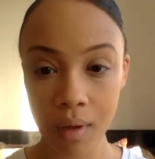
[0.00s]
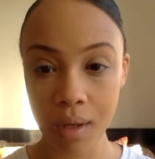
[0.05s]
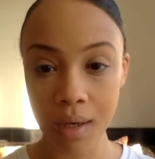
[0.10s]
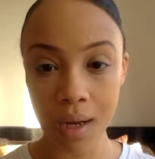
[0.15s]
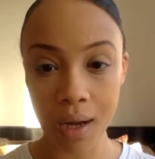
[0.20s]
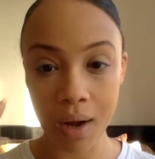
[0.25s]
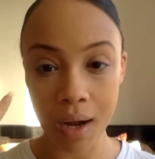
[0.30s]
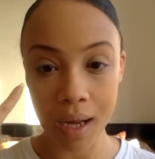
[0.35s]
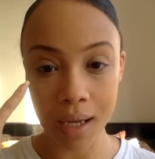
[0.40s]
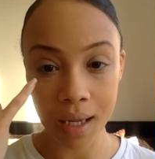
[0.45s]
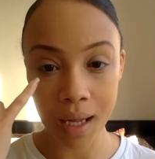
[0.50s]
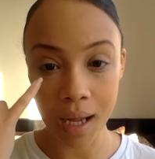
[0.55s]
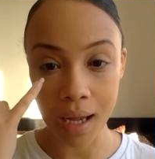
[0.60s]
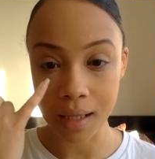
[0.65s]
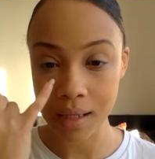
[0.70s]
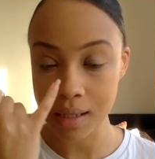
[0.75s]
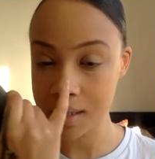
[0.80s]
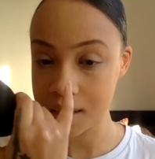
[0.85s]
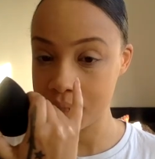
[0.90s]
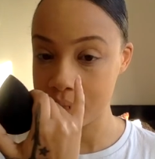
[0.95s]
Now I
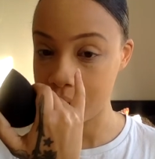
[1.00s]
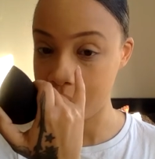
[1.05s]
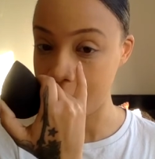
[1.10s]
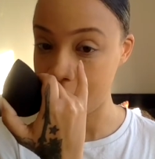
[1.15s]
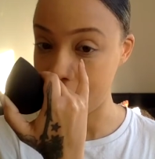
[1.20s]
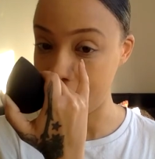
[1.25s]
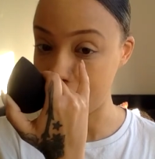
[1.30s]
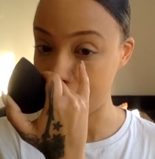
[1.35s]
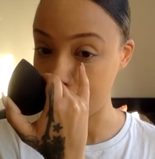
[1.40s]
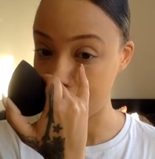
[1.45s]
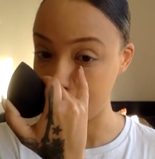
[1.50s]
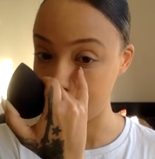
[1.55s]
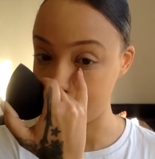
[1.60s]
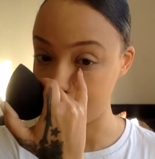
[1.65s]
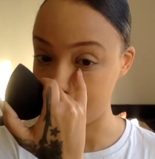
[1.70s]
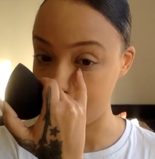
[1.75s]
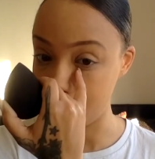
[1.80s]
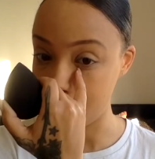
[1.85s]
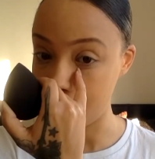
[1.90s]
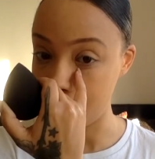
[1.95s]
can see, like, under
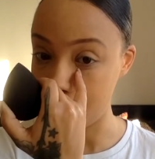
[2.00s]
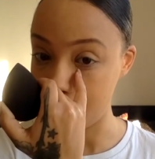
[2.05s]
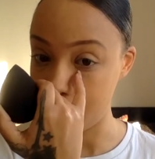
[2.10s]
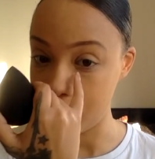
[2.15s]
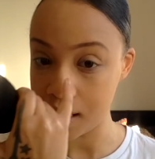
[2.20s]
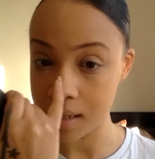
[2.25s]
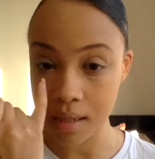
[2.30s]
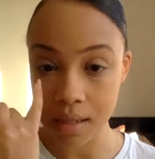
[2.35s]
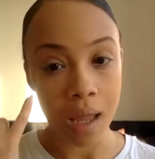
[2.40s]
the eyes,